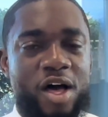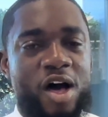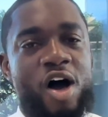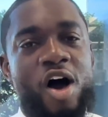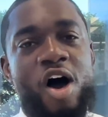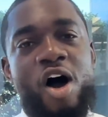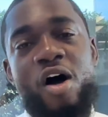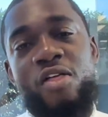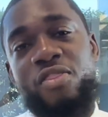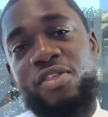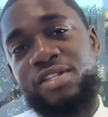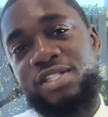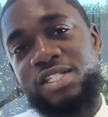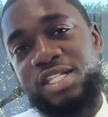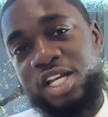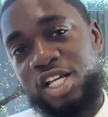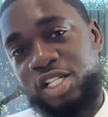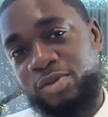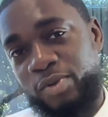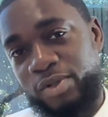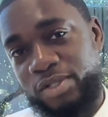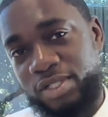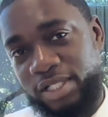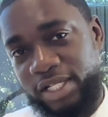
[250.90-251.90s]
All the
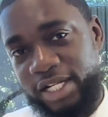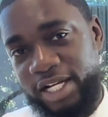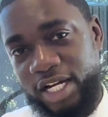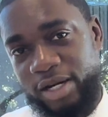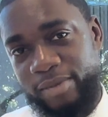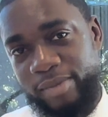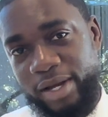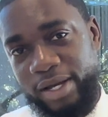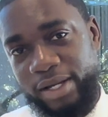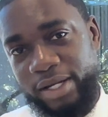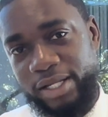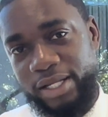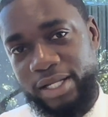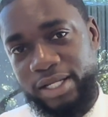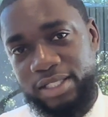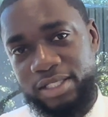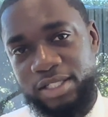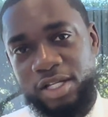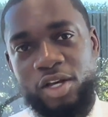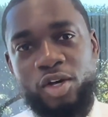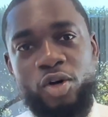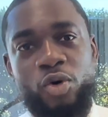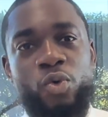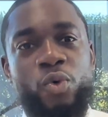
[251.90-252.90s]
salesperson care about is
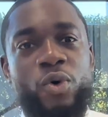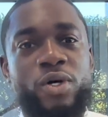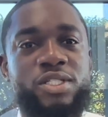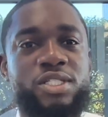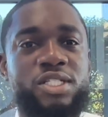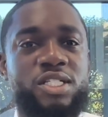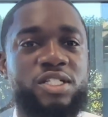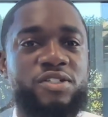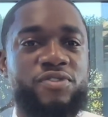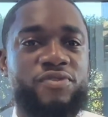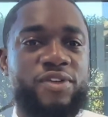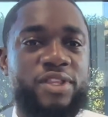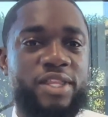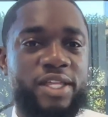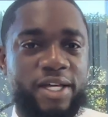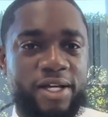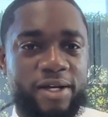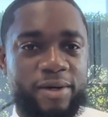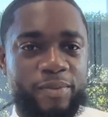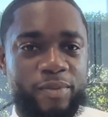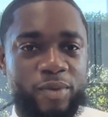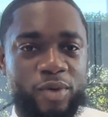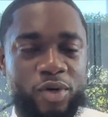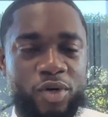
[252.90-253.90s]
what's in it for them.
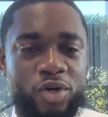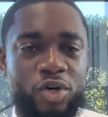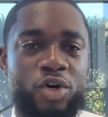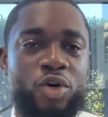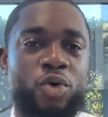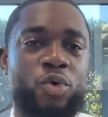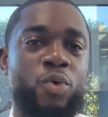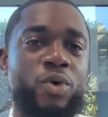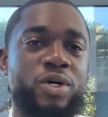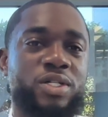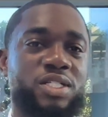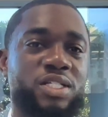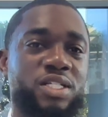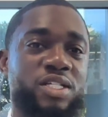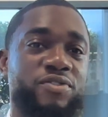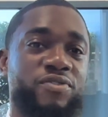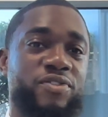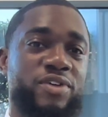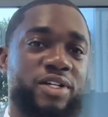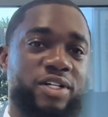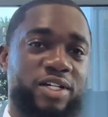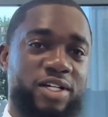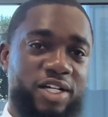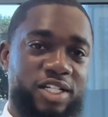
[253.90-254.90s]
What's in it
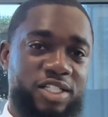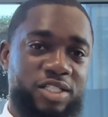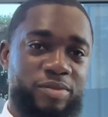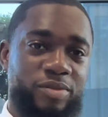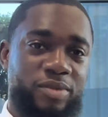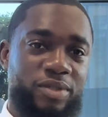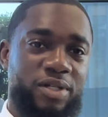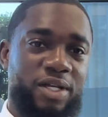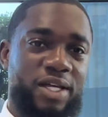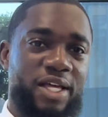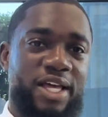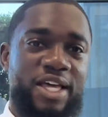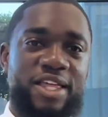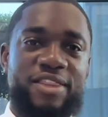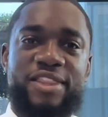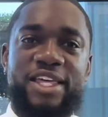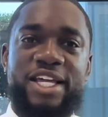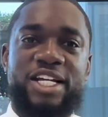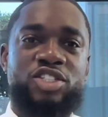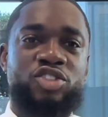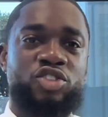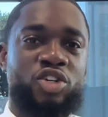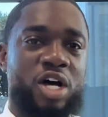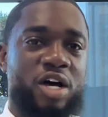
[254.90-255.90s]
for the customer?
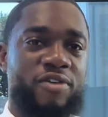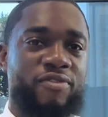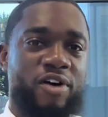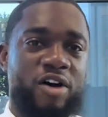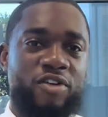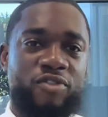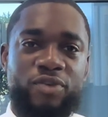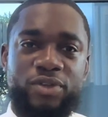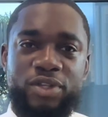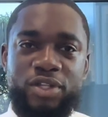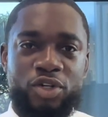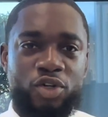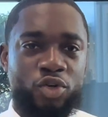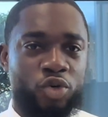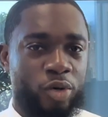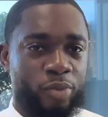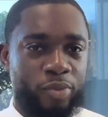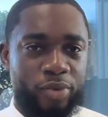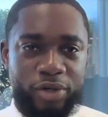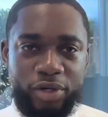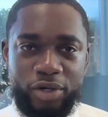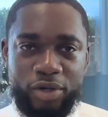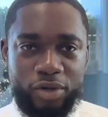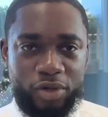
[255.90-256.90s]
They drive off with a newer
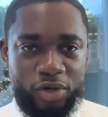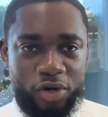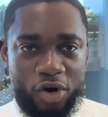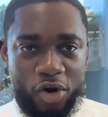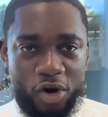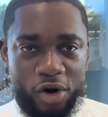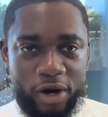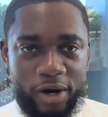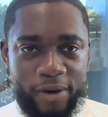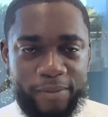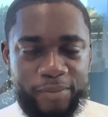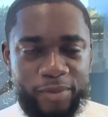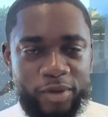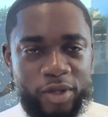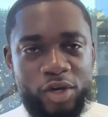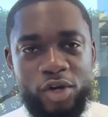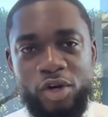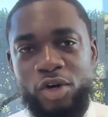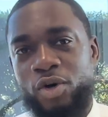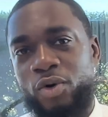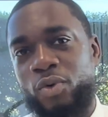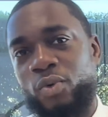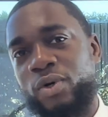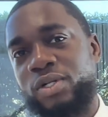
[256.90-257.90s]
pre-owned car.
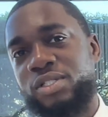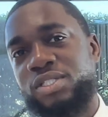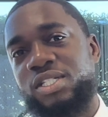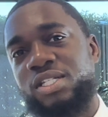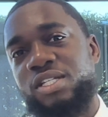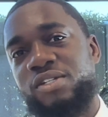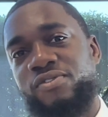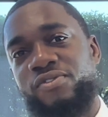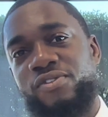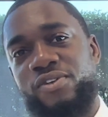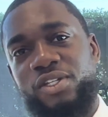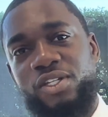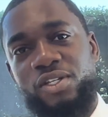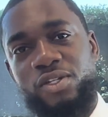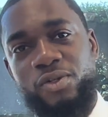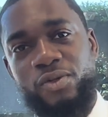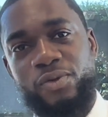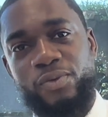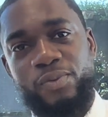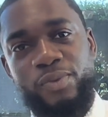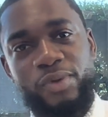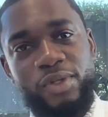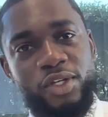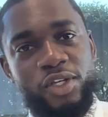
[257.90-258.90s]
What's in it for you?
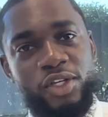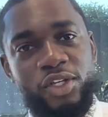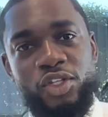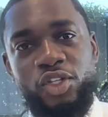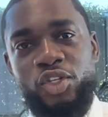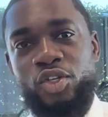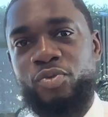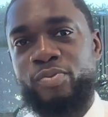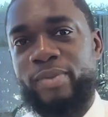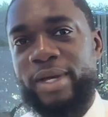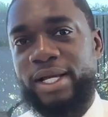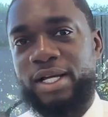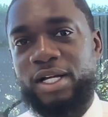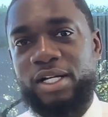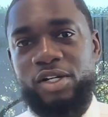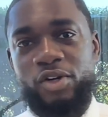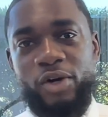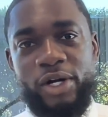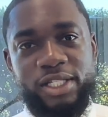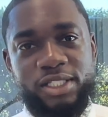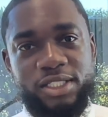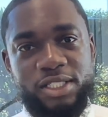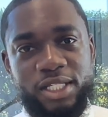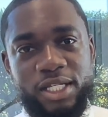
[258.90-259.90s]
You make a
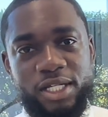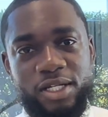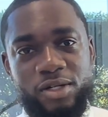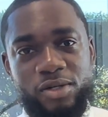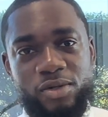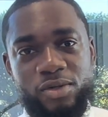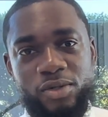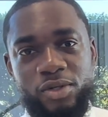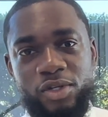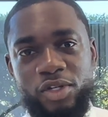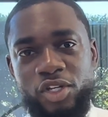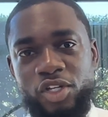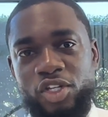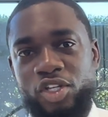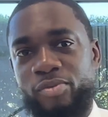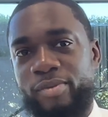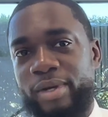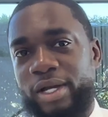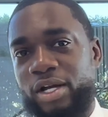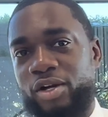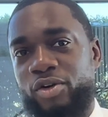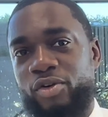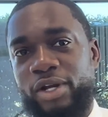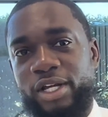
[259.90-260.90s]
great sale, you
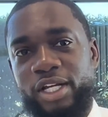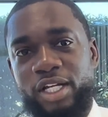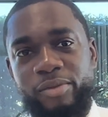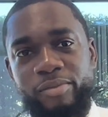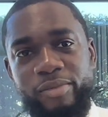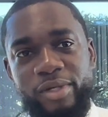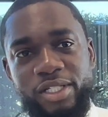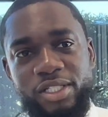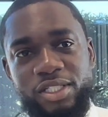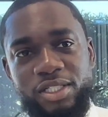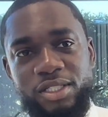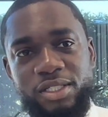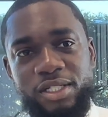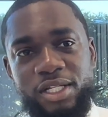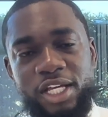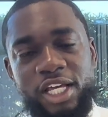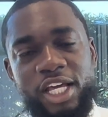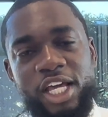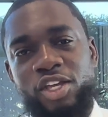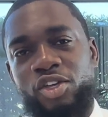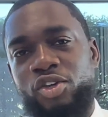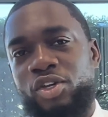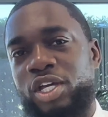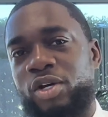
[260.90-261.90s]
make a great commission,
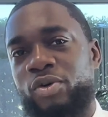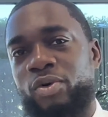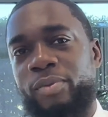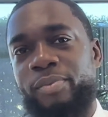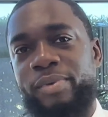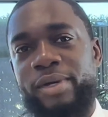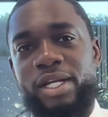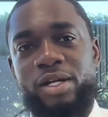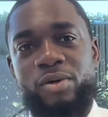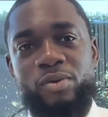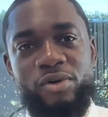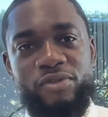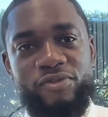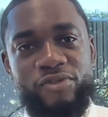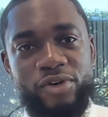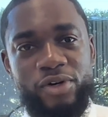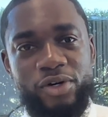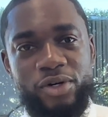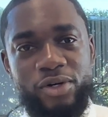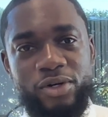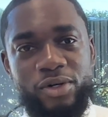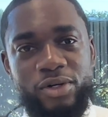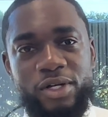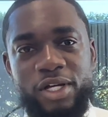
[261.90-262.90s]
and you get repeat and
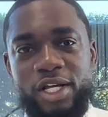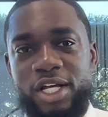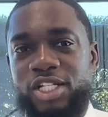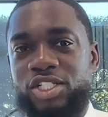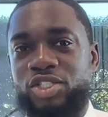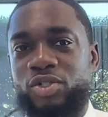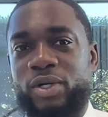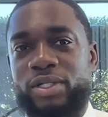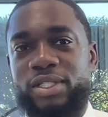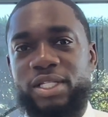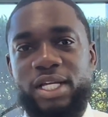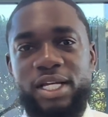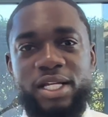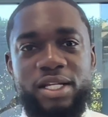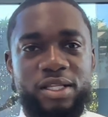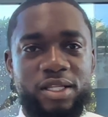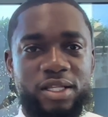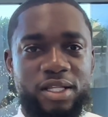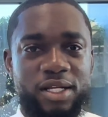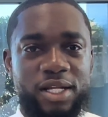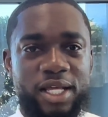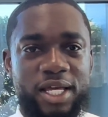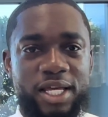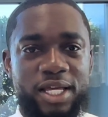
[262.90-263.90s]
referral. So at the end of
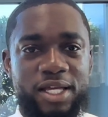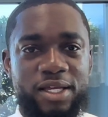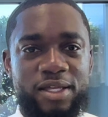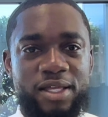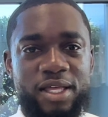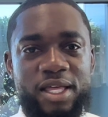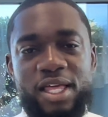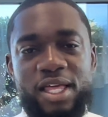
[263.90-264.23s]
the day,